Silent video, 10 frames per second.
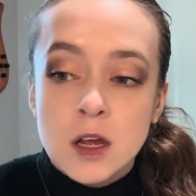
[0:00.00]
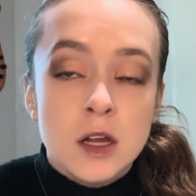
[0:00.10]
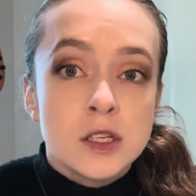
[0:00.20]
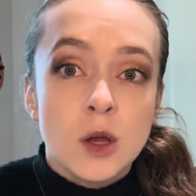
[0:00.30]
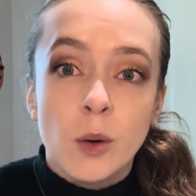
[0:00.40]

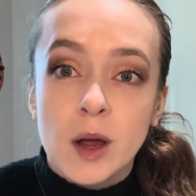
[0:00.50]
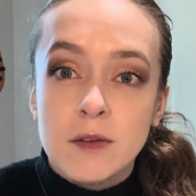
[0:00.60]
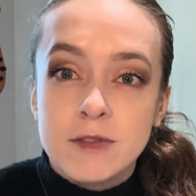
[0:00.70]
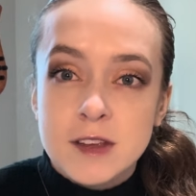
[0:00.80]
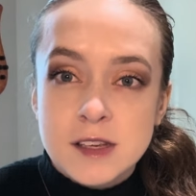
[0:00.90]
So if
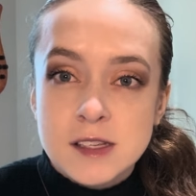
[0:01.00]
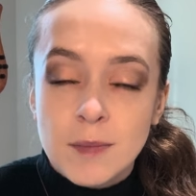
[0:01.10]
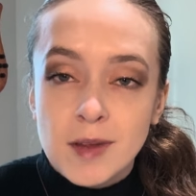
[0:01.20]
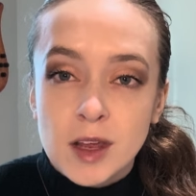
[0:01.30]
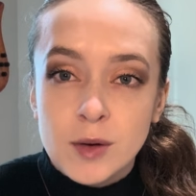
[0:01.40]
this is
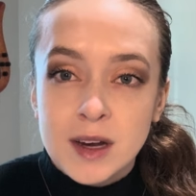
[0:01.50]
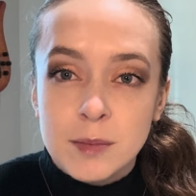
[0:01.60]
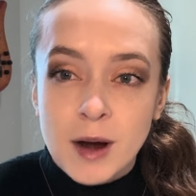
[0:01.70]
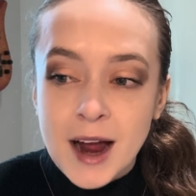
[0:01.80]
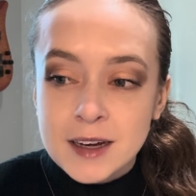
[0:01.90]
something you need to
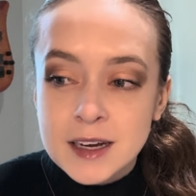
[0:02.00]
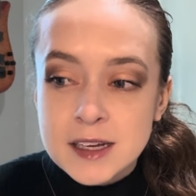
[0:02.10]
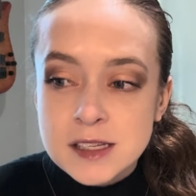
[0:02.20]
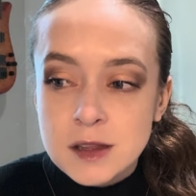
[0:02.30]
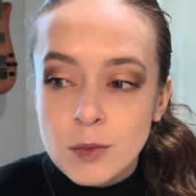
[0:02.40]
practice,
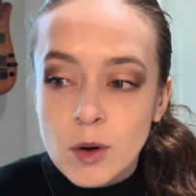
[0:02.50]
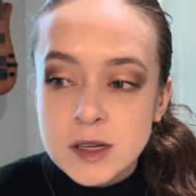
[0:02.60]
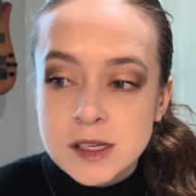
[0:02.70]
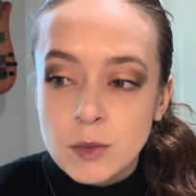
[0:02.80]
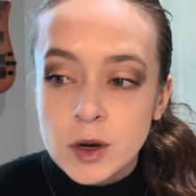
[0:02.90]
the ones
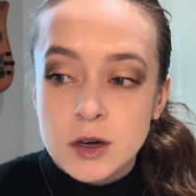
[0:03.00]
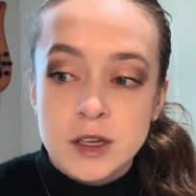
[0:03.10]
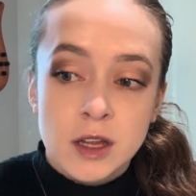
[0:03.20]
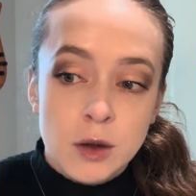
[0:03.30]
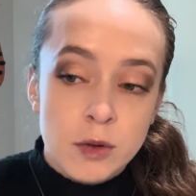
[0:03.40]
that we are
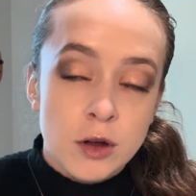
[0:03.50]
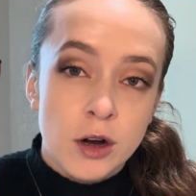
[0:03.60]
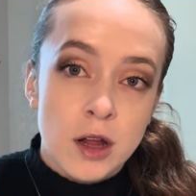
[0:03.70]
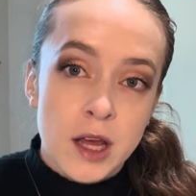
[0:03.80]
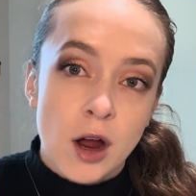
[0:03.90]
dealing with
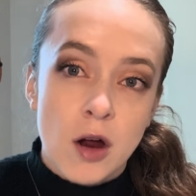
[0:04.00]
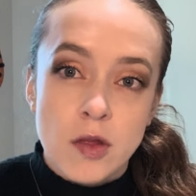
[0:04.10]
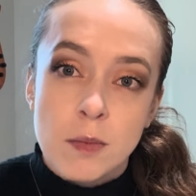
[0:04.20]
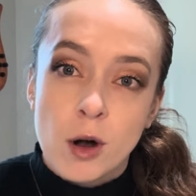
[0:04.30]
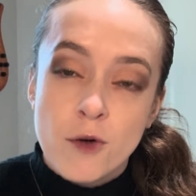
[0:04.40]
currently are the
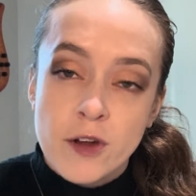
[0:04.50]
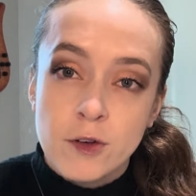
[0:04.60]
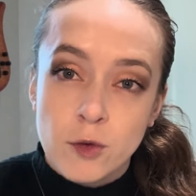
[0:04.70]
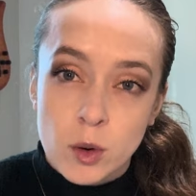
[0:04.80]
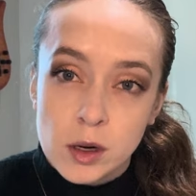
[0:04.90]
perfect
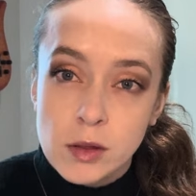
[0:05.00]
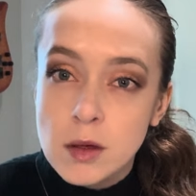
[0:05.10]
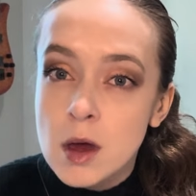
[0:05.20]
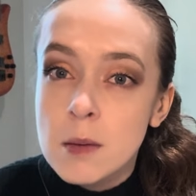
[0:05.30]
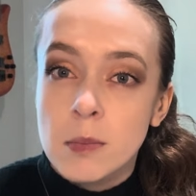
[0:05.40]
fourth,
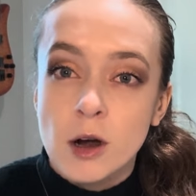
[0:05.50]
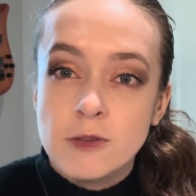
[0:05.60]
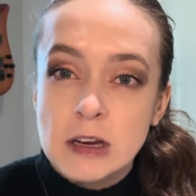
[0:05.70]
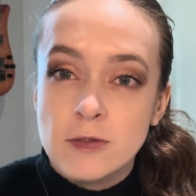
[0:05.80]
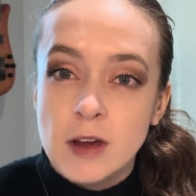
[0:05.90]

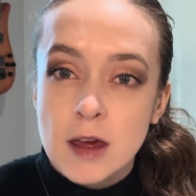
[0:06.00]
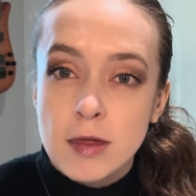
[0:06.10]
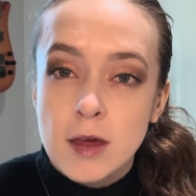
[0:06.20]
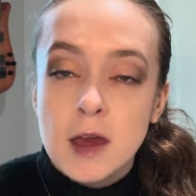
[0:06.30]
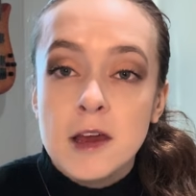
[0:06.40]
perfect fifth,
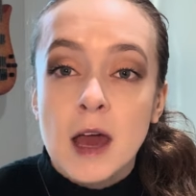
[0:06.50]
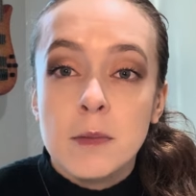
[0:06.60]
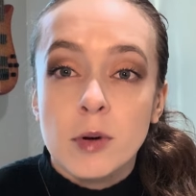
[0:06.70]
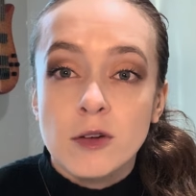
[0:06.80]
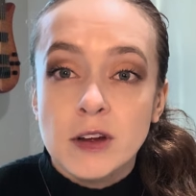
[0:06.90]
and
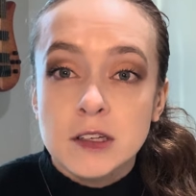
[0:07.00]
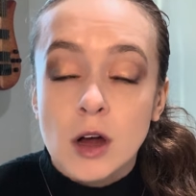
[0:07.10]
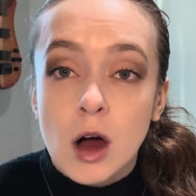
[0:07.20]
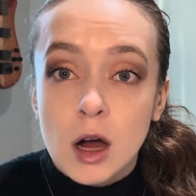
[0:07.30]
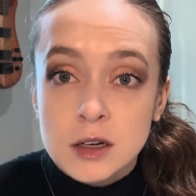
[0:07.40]
perfect
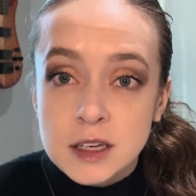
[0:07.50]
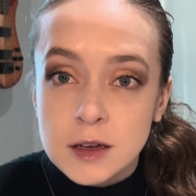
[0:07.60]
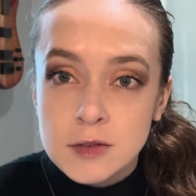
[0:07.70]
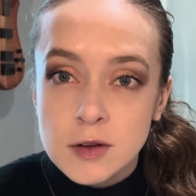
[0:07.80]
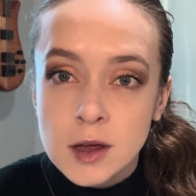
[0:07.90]
octave.